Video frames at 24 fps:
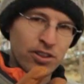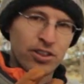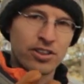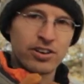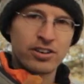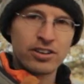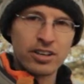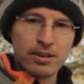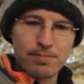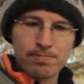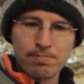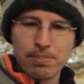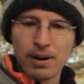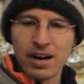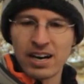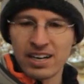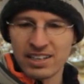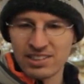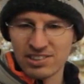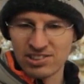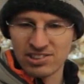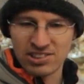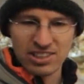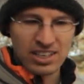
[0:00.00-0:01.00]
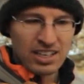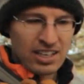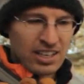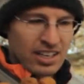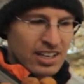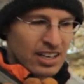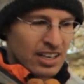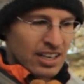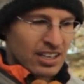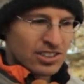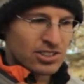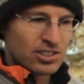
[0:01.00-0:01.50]
$30
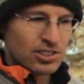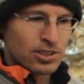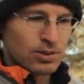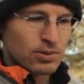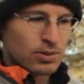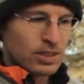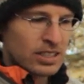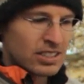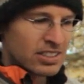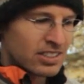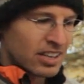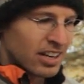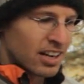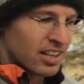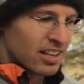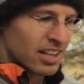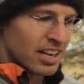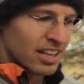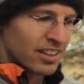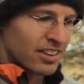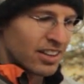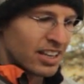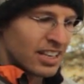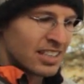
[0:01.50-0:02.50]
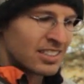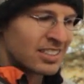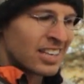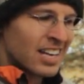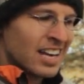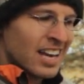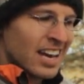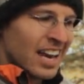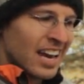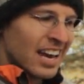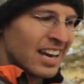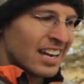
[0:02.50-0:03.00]
is the retail on these.
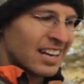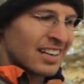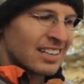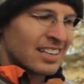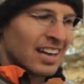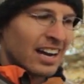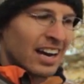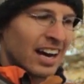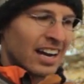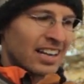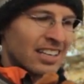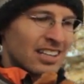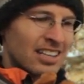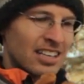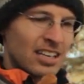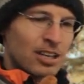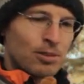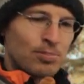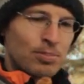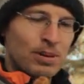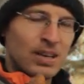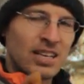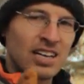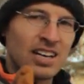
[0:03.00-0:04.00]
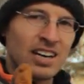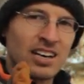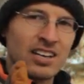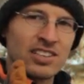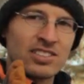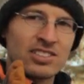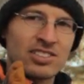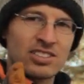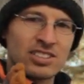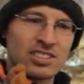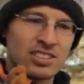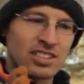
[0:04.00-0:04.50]
And I think
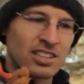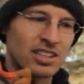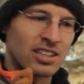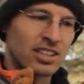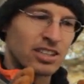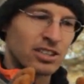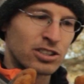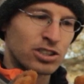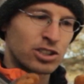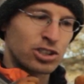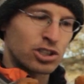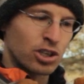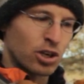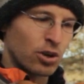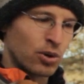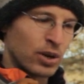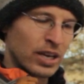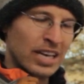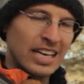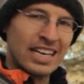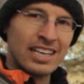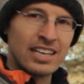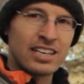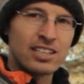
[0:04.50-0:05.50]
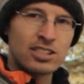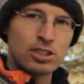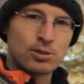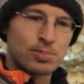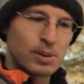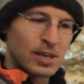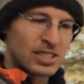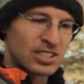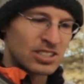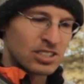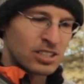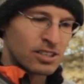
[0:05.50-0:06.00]
because they're so
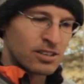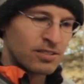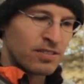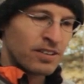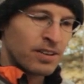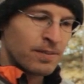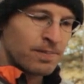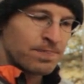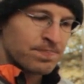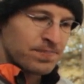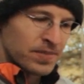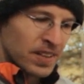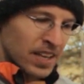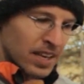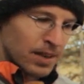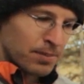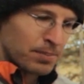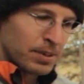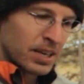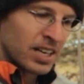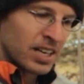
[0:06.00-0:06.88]
inexpensive and